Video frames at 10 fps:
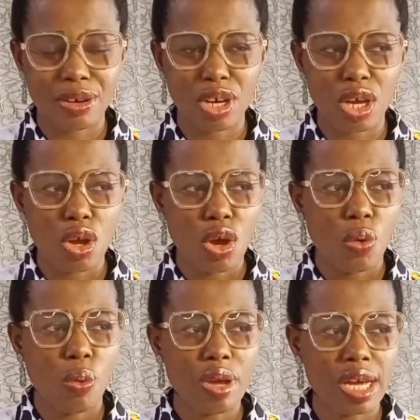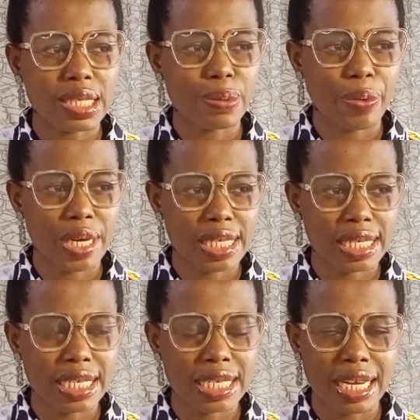okay, when you're
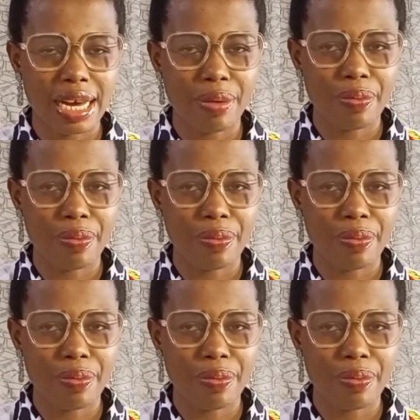expressing